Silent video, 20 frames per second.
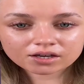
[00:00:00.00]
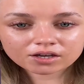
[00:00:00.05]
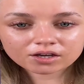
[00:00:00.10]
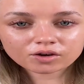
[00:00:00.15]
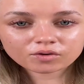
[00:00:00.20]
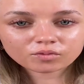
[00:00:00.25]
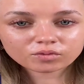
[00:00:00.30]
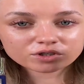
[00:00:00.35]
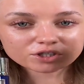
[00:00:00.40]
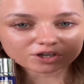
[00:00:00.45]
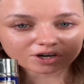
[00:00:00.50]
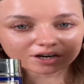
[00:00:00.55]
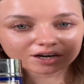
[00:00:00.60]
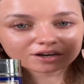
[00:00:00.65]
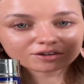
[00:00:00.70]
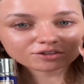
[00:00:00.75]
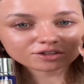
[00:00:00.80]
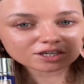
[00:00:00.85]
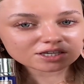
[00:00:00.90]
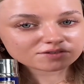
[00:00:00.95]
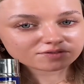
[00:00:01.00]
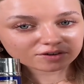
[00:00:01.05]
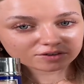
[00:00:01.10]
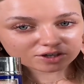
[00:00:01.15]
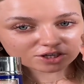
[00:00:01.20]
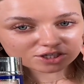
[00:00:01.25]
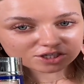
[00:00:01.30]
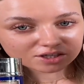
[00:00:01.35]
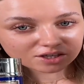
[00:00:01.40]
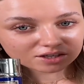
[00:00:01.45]
We tried out this
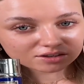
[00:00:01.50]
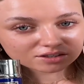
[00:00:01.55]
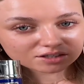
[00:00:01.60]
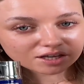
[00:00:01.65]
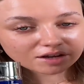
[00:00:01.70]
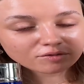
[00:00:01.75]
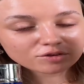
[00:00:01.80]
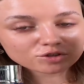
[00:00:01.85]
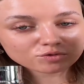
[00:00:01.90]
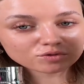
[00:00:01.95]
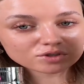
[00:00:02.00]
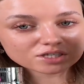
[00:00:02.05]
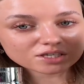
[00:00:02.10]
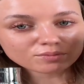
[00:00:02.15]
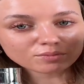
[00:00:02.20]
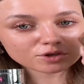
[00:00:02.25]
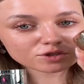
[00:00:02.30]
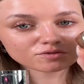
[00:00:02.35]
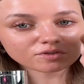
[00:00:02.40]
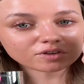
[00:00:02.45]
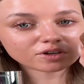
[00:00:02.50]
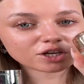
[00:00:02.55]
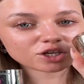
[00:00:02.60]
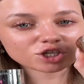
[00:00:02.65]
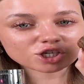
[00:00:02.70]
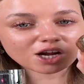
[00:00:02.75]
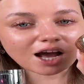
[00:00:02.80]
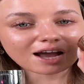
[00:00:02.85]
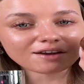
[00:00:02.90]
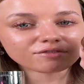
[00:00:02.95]
foundation the other day, which was the most
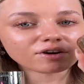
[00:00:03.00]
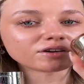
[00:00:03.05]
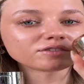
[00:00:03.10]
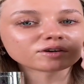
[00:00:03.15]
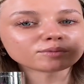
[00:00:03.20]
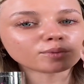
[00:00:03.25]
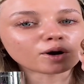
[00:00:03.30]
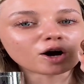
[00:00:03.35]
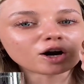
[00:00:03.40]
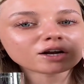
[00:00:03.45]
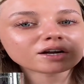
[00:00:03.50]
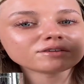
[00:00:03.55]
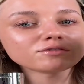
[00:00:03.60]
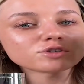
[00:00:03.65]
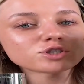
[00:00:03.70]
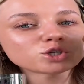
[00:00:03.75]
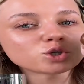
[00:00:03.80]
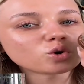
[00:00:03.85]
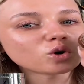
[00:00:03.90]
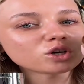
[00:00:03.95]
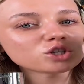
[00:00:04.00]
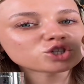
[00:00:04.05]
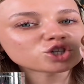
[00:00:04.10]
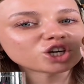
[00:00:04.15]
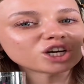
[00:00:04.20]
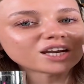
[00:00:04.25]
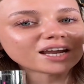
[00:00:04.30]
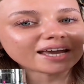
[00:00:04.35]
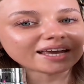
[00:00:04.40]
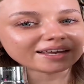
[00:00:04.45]
foundation I've ever bought. It was
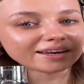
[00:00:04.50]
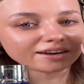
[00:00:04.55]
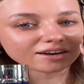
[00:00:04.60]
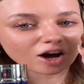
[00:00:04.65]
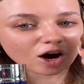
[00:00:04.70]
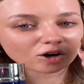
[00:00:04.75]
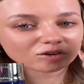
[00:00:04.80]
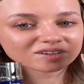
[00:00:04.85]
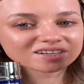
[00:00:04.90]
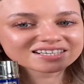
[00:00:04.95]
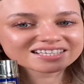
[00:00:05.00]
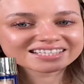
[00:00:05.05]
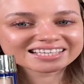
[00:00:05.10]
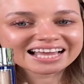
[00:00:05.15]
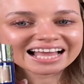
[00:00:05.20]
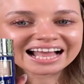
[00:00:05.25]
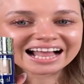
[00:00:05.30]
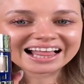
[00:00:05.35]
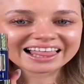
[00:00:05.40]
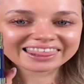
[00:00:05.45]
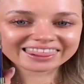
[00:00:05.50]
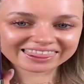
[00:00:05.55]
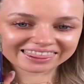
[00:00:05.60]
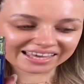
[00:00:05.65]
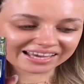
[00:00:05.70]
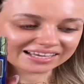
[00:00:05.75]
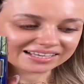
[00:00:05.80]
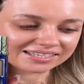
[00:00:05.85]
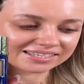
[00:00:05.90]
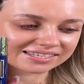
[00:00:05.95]
$280.
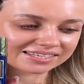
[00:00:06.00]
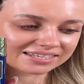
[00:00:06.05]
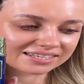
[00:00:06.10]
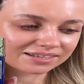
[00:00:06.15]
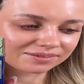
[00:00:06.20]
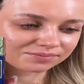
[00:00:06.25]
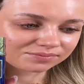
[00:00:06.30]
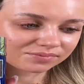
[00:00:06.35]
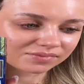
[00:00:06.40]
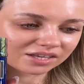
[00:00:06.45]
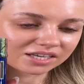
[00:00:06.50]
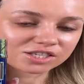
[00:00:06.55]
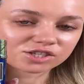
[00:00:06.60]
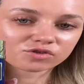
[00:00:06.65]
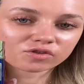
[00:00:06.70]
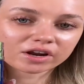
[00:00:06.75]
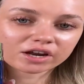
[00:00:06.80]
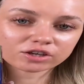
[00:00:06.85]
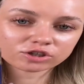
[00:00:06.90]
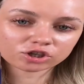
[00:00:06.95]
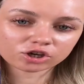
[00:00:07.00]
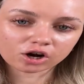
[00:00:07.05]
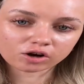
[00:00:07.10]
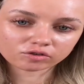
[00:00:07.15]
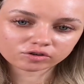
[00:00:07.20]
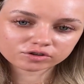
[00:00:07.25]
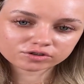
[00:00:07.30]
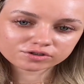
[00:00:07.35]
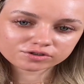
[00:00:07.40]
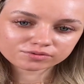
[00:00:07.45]
This is
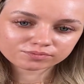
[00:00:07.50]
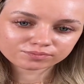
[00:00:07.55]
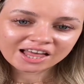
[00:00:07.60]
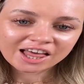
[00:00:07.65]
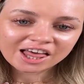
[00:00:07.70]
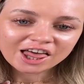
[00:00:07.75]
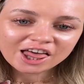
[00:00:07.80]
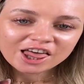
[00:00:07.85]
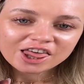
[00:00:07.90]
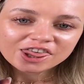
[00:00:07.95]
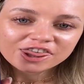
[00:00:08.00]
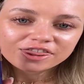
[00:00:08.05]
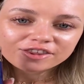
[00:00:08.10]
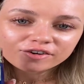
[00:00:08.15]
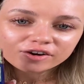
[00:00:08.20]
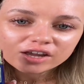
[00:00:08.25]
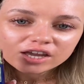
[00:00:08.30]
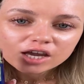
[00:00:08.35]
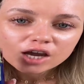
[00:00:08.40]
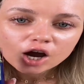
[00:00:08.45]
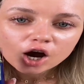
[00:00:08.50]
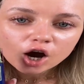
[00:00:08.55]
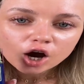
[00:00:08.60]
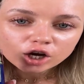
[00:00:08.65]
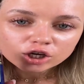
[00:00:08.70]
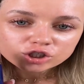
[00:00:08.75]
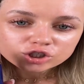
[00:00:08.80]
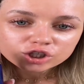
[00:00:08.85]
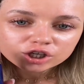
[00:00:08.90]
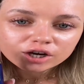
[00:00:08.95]
$300.
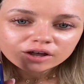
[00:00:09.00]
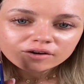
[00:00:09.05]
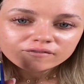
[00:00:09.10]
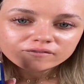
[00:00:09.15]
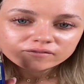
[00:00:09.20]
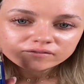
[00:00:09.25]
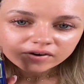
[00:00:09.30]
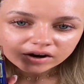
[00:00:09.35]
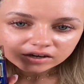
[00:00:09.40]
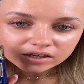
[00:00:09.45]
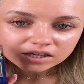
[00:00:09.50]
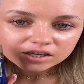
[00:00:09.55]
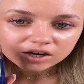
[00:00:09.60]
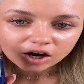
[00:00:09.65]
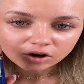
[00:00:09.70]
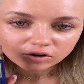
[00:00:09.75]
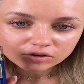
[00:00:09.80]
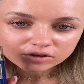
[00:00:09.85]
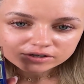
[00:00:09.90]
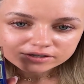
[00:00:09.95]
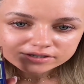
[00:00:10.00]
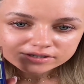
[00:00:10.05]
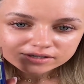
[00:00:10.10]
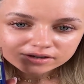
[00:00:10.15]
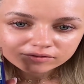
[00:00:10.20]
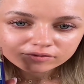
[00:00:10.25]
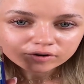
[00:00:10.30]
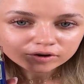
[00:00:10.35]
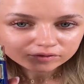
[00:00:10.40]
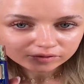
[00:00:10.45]
$300
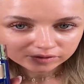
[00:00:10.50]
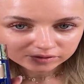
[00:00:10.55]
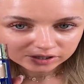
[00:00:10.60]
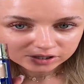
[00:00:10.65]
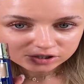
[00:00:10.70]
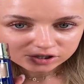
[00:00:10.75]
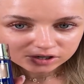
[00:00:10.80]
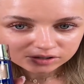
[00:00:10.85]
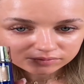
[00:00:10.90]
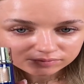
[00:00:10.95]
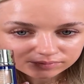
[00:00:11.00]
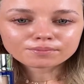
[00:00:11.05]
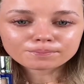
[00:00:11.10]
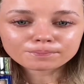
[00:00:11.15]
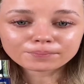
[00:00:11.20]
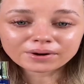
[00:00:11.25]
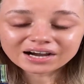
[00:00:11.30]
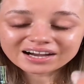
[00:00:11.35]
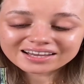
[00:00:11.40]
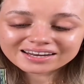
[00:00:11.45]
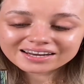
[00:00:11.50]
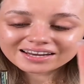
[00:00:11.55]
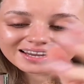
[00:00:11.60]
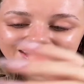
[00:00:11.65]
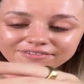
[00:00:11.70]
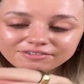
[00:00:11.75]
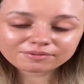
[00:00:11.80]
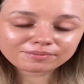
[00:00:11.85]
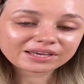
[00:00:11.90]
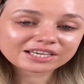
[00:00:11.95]
for a foundation. But if
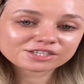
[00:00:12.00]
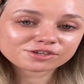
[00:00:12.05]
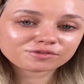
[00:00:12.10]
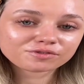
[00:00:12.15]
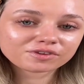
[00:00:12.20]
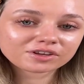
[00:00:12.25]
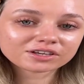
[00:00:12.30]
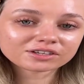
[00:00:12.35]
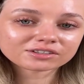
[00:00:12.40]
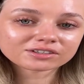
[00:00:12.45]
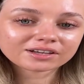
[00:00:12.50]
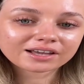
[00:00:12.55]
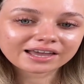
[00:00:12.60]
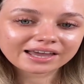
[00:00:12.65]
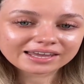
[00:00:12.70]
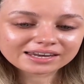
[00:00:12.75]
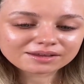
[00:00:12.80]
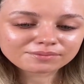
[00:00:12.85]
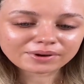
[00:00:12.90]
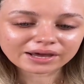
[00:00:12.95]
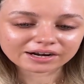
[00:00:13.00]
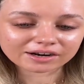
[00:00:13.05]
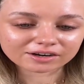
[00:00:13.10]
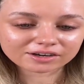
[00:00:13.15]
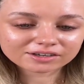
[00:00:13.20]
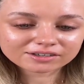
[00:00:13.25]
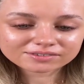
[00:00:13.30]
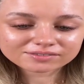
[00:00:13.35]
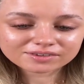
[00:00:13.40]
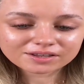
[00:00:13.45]
it makes you feel any
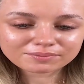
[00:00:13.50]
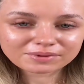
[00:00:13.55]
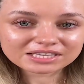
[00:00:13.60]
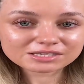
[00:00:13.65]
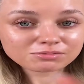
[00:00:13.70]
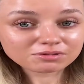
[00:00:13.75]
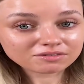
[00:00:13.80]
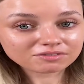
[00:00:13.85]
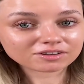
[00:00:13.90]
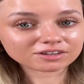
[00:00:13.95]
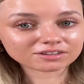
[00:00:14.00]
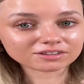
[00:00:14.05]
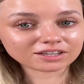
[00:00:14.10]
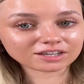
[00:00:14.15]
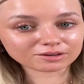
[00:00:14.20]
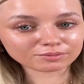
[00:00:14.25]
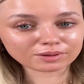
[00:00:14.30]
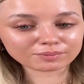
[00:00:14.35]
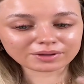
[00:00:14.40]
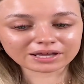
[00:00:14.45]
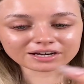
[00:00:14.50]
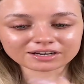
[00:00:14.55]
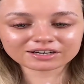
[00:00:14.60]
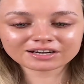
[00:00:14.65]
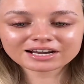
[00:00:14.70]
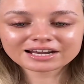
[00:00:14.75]
better, it makes me feel a little bit better,